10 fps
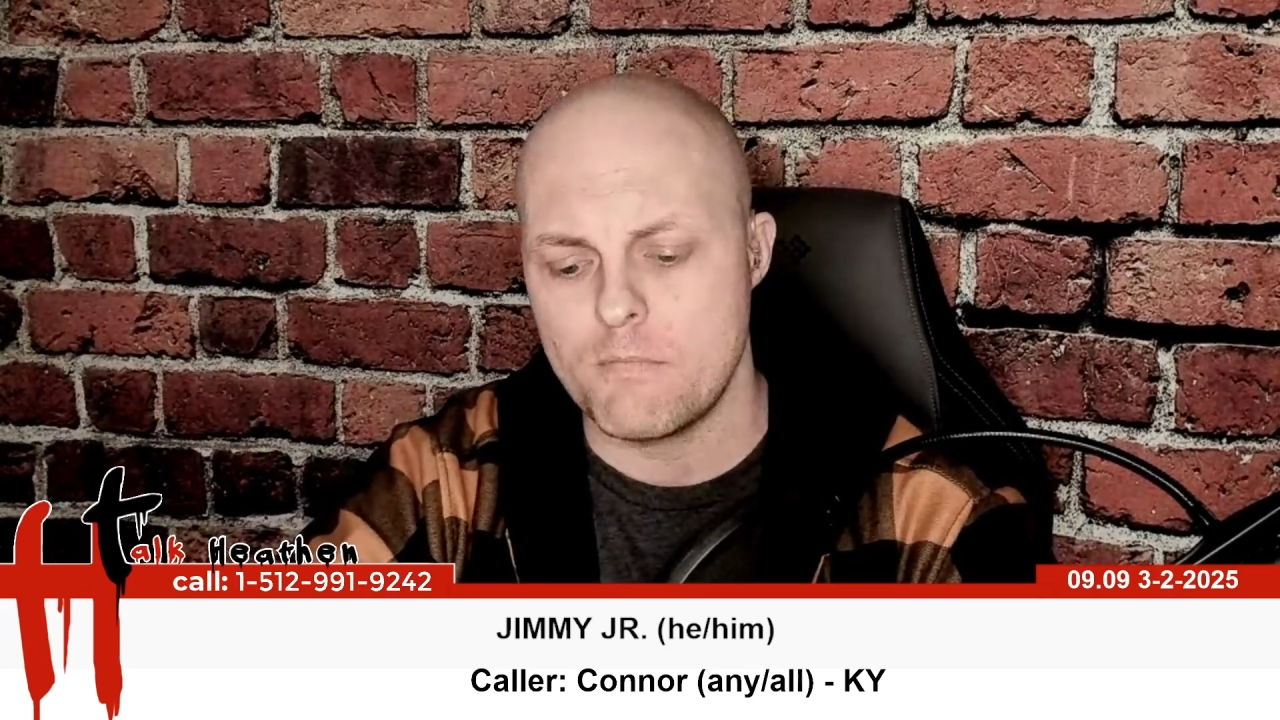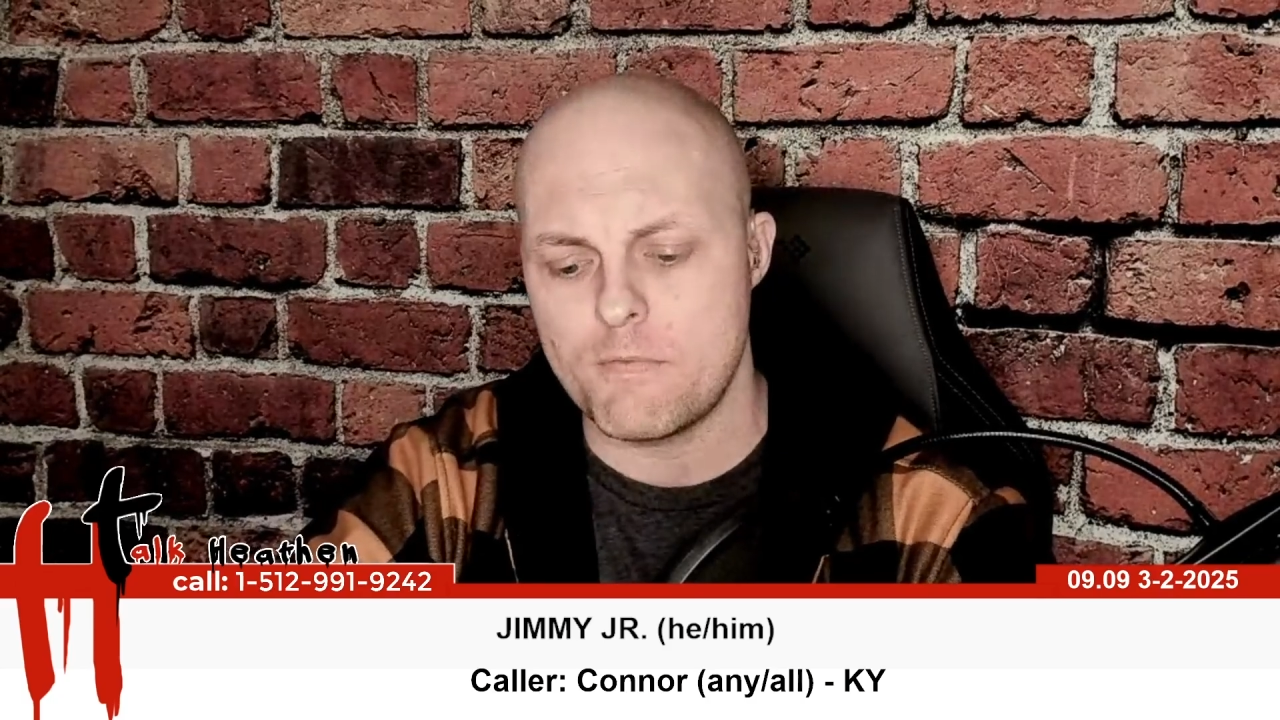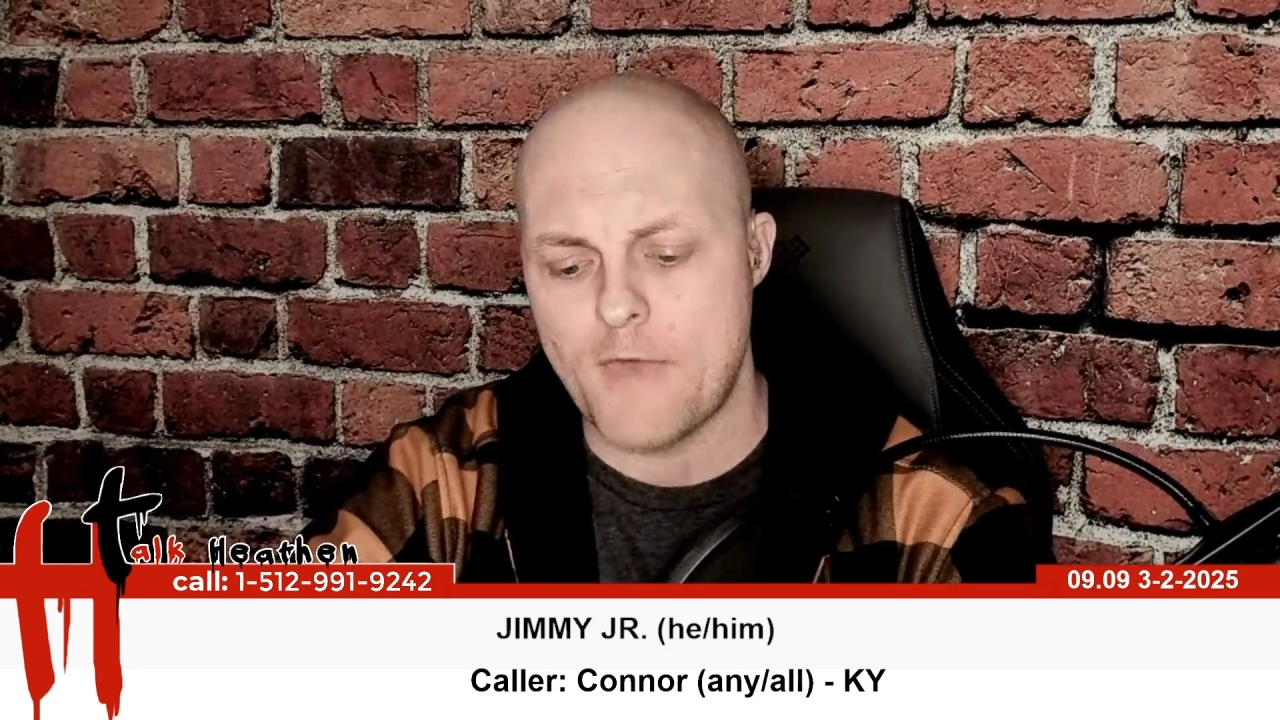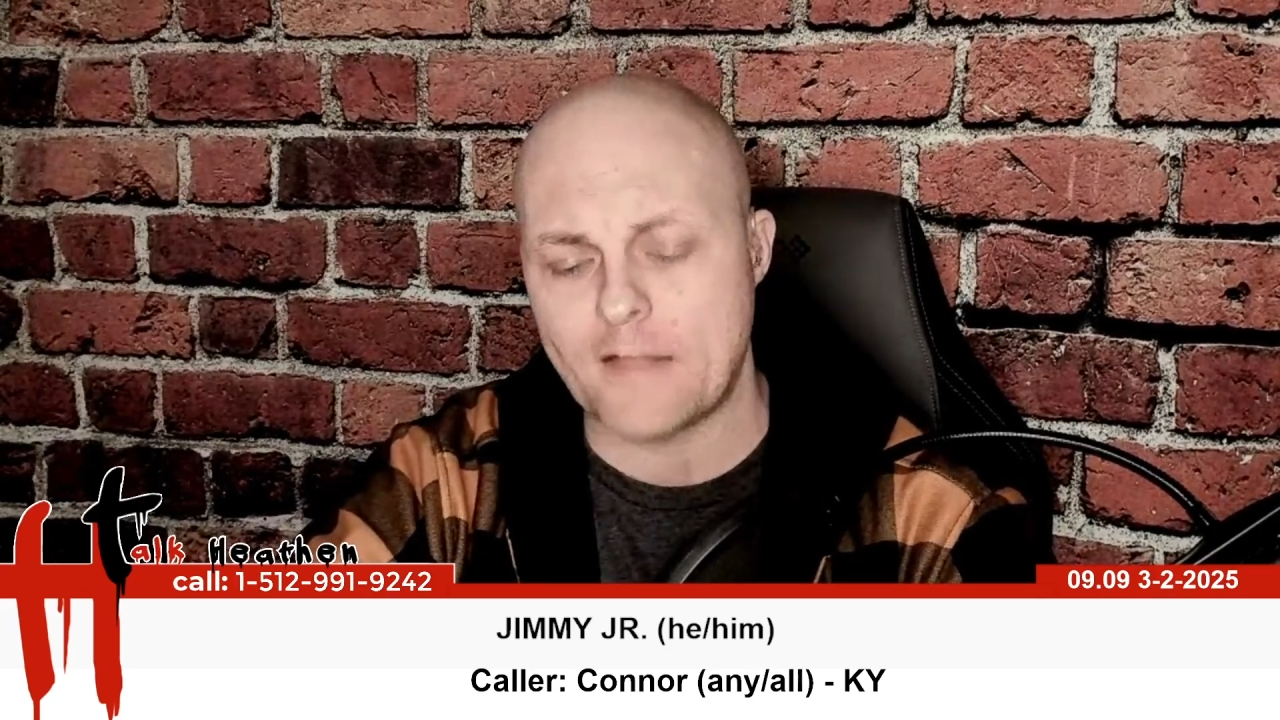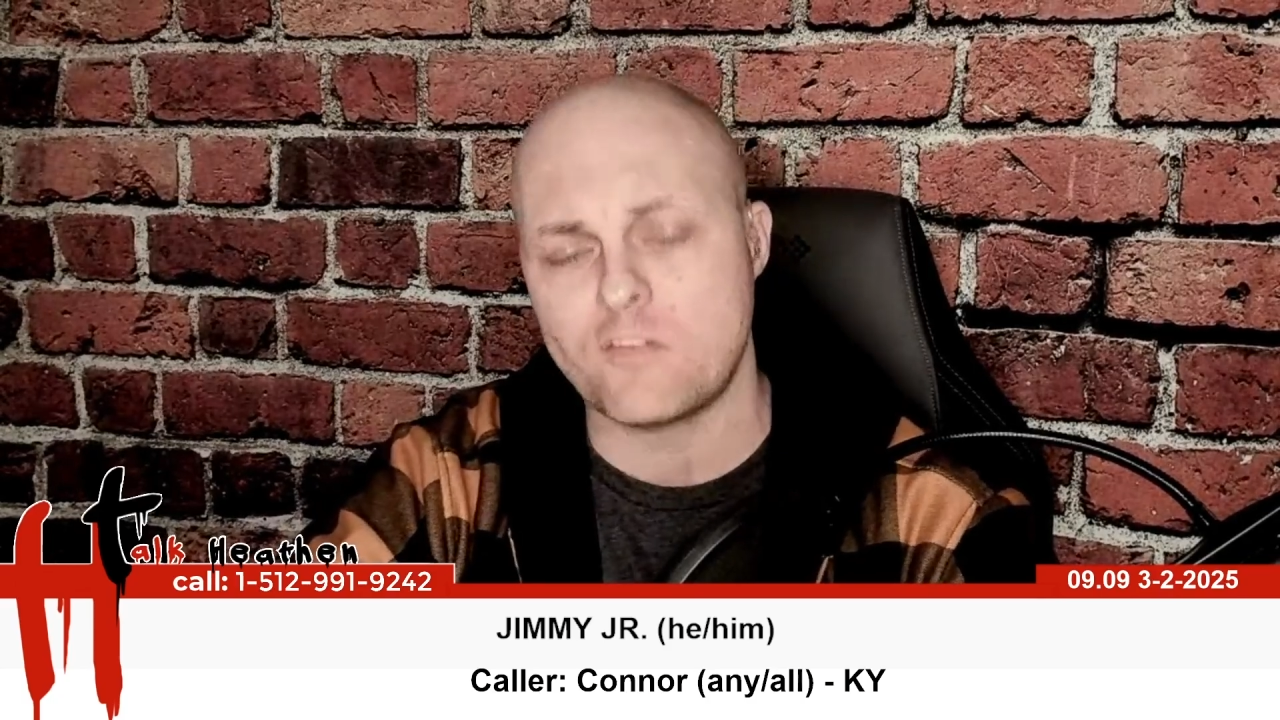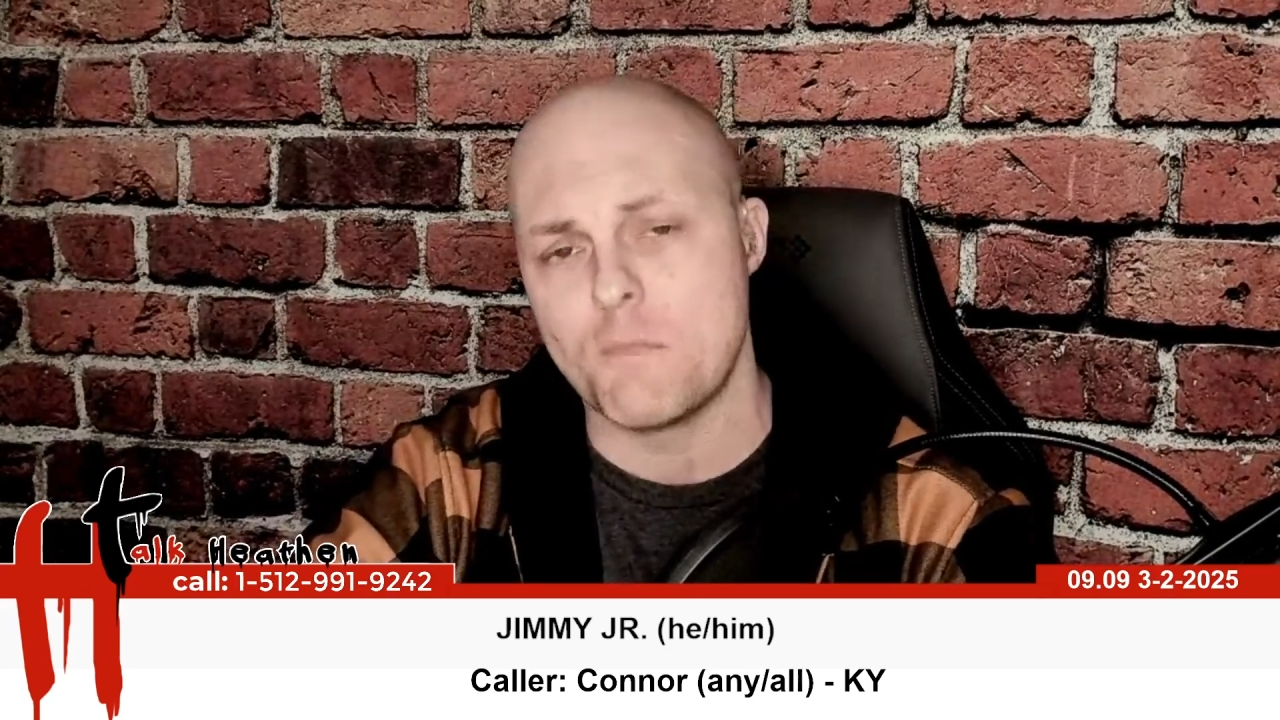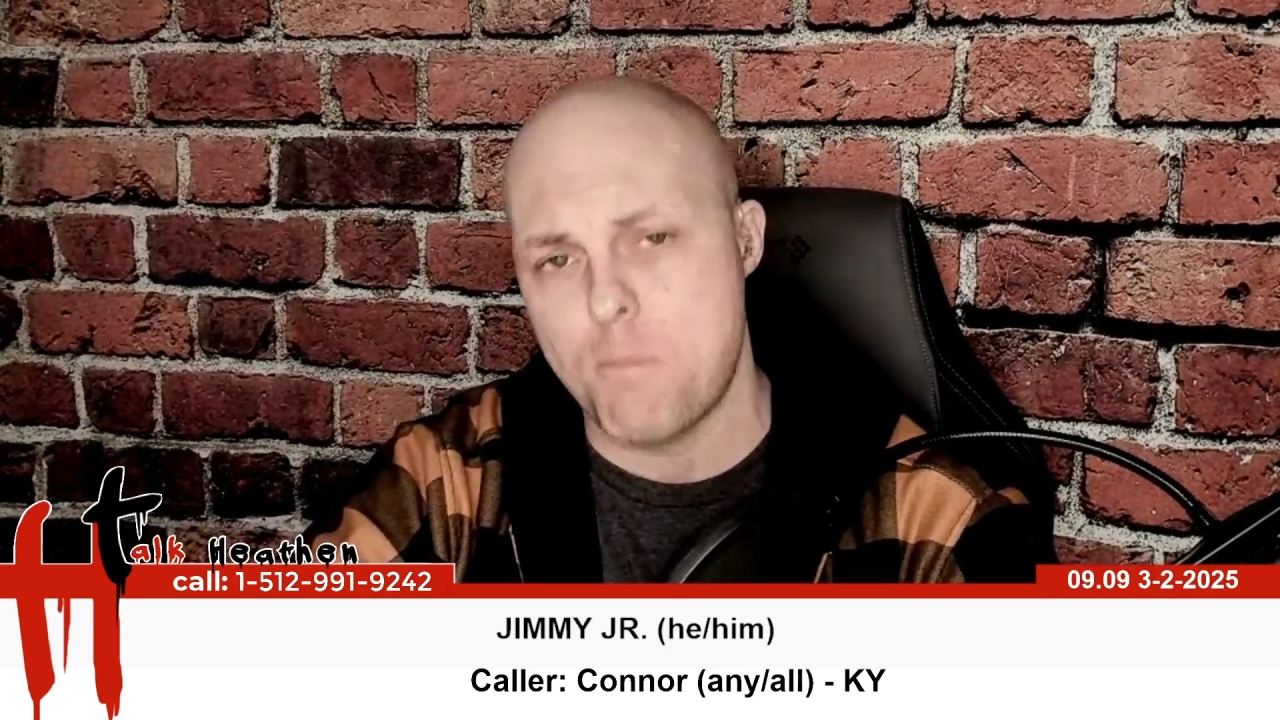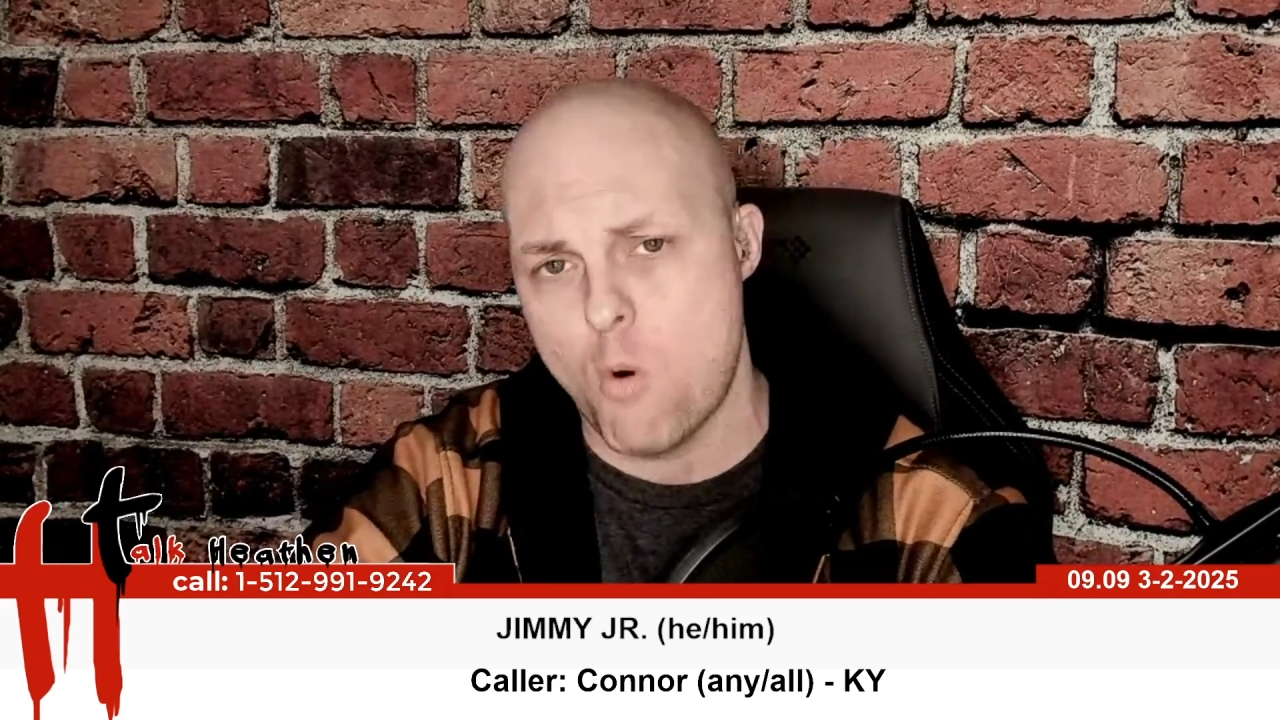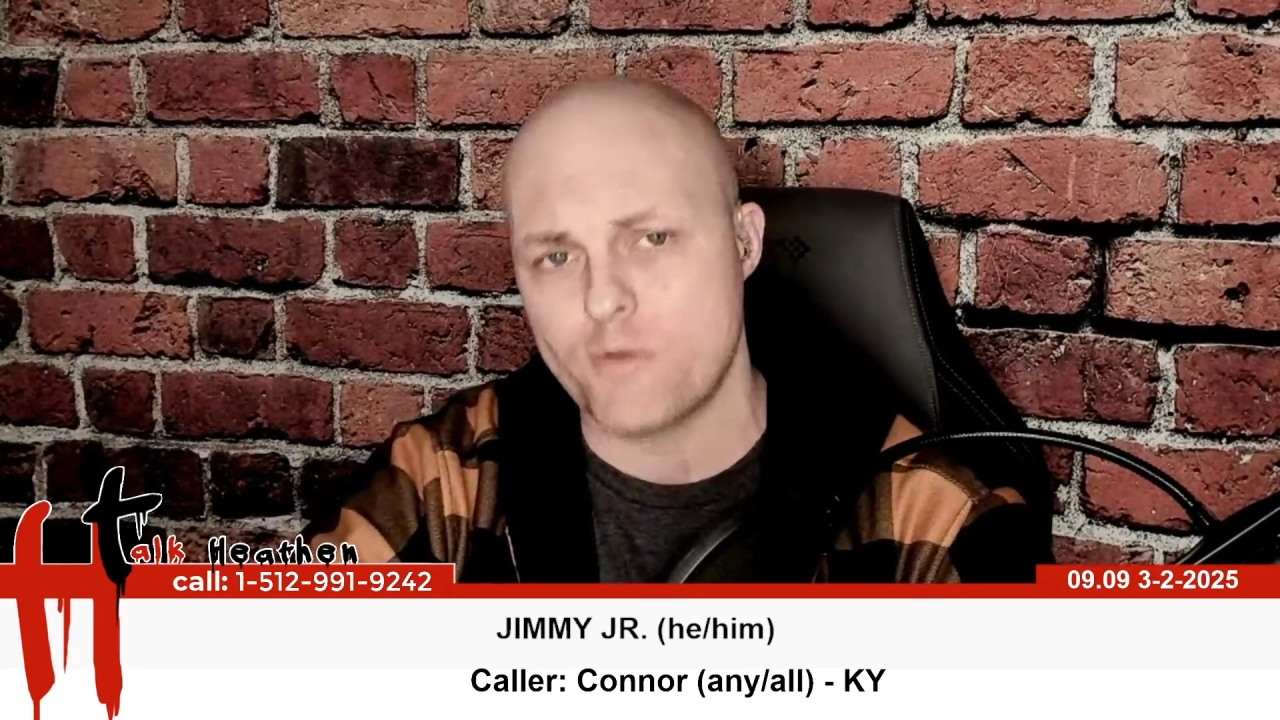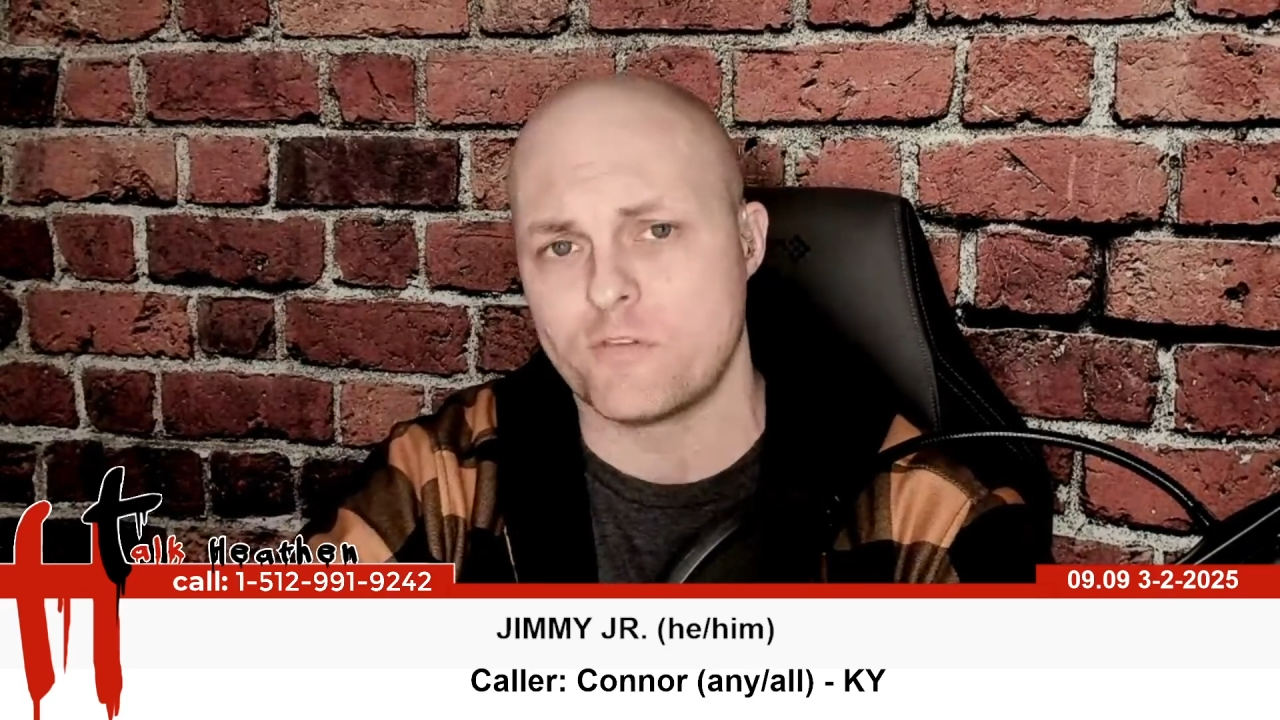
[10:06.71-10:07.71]
that's
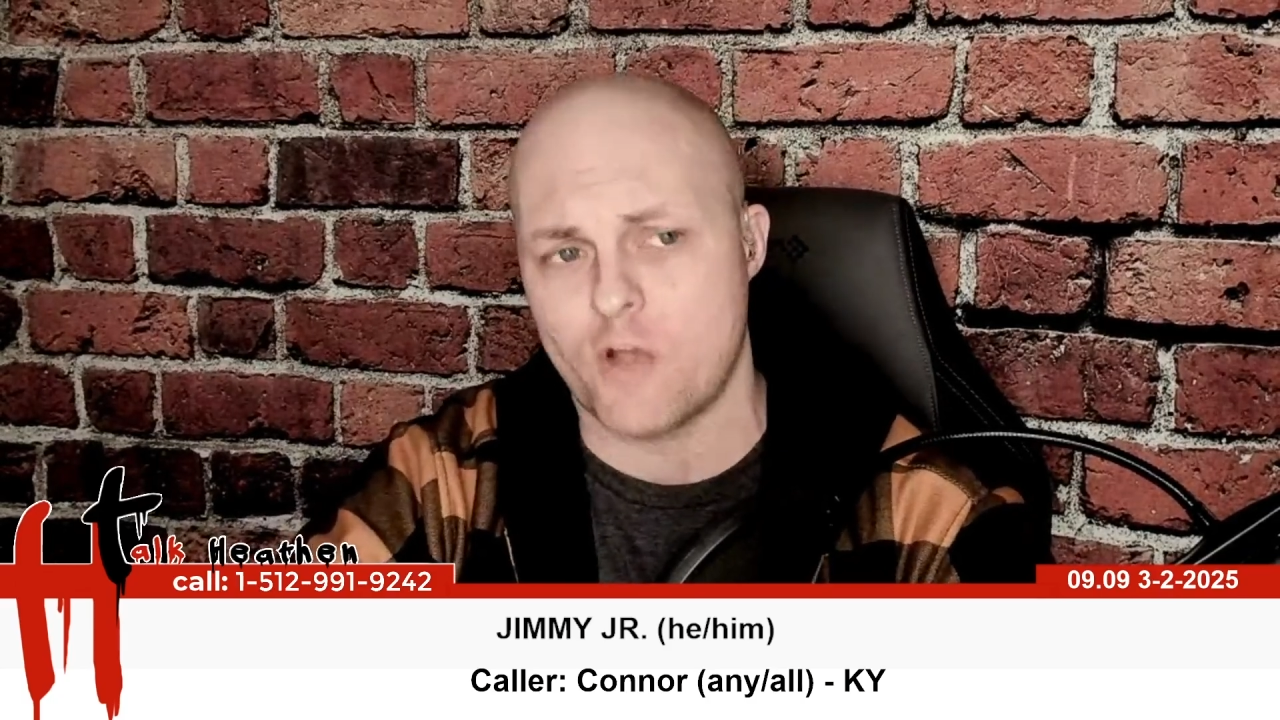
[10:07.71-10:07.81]
important